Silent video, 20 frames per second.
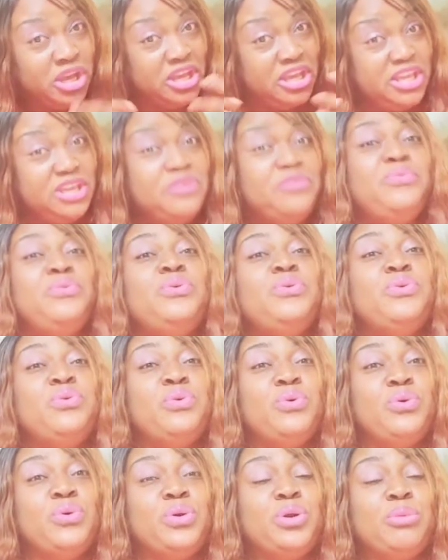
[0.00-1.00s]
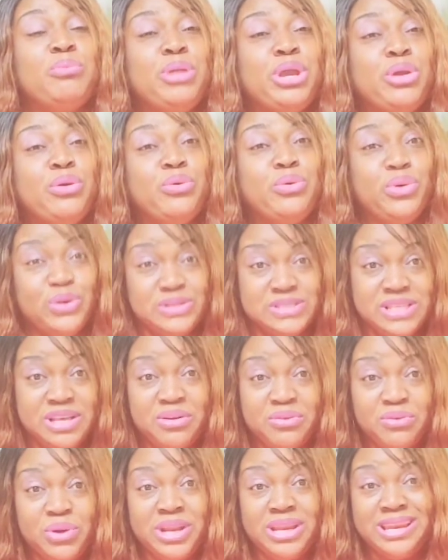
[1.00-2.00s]
If you mingle
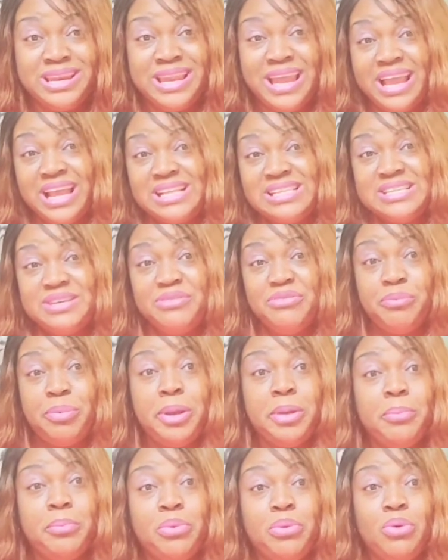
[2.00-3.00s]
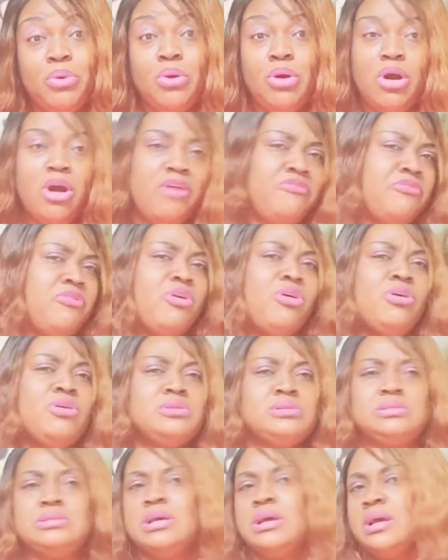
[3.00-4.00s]
yourself with negative people, of
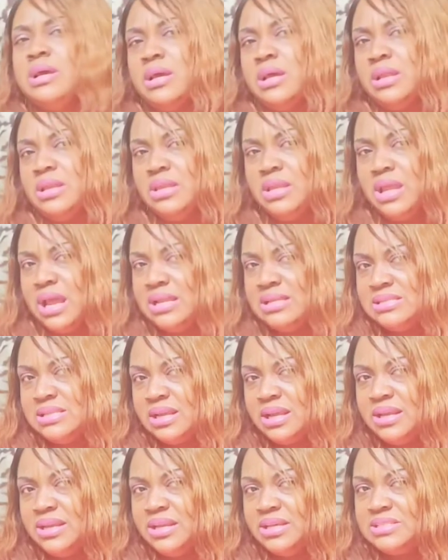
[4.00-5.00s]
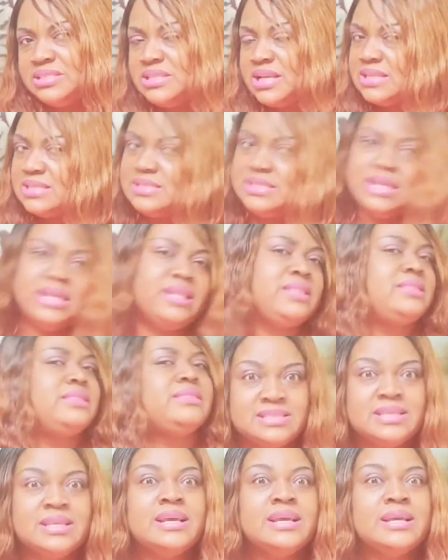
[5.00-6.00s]
course, there is an adage that said,
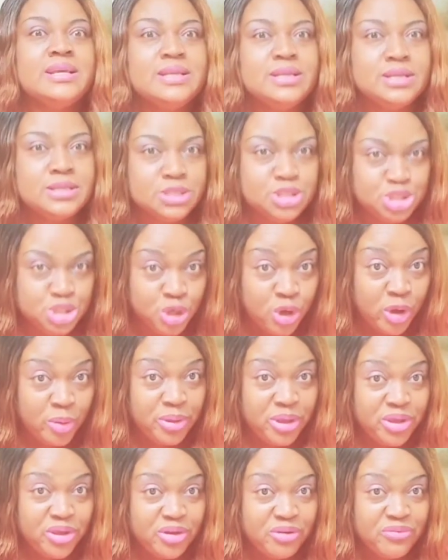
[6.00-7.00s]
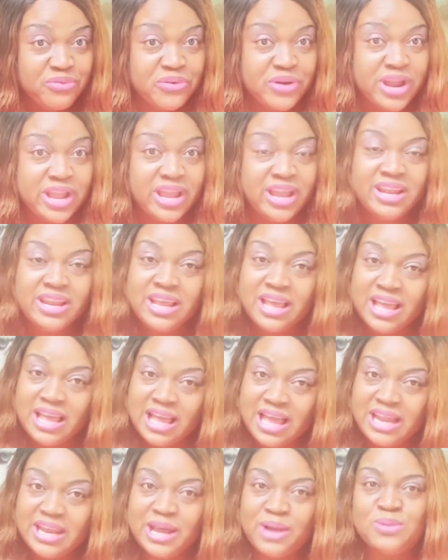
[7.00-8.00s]
show me your friend
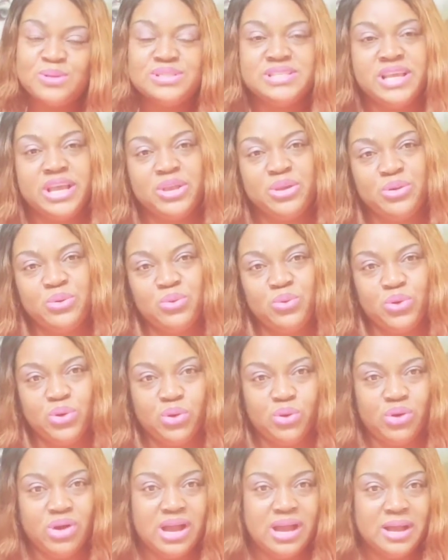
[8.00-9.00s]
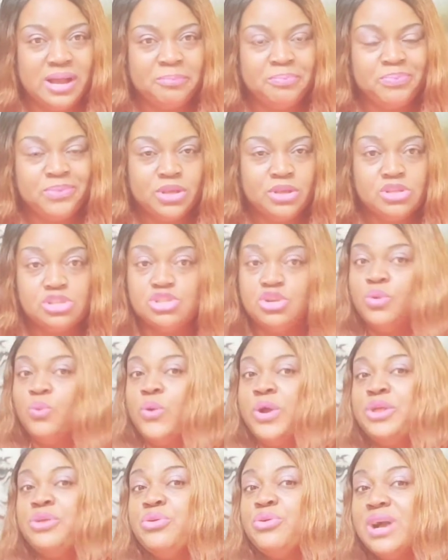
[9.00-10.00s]
and I will tell you who you are. So
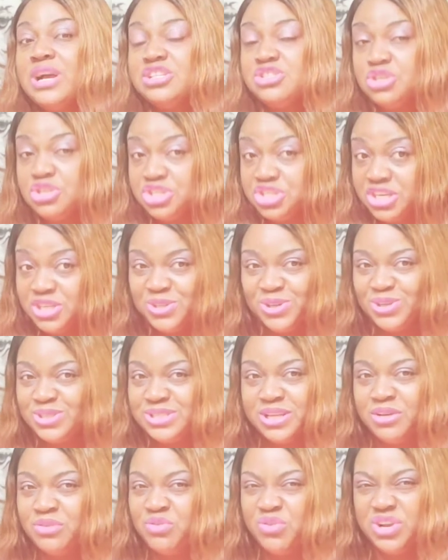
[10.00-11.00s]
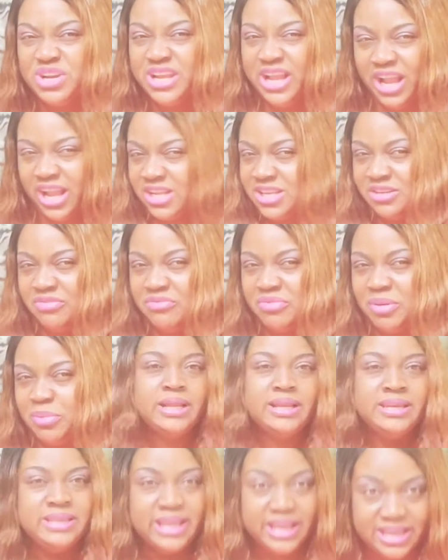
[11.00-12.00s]
when you associate yourself with negative
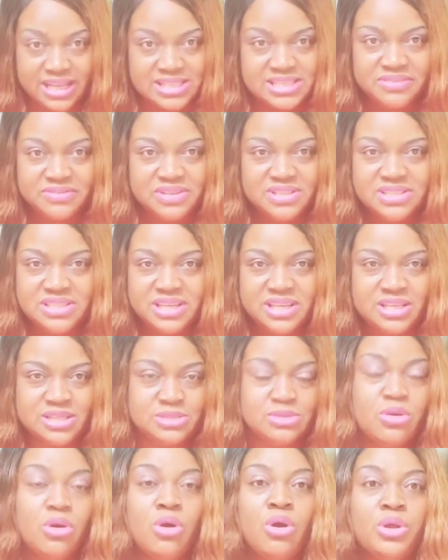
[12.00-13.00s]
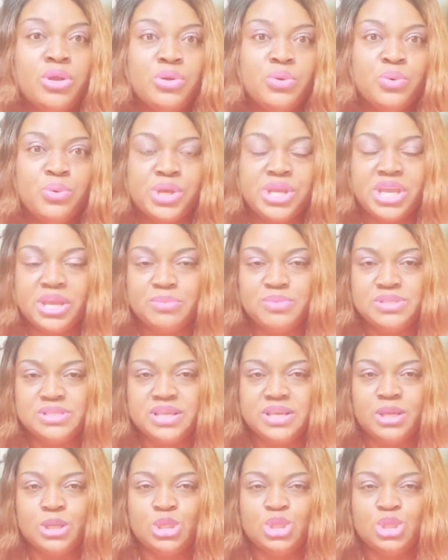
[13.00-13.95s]
people, negativity is all you will keep seeing.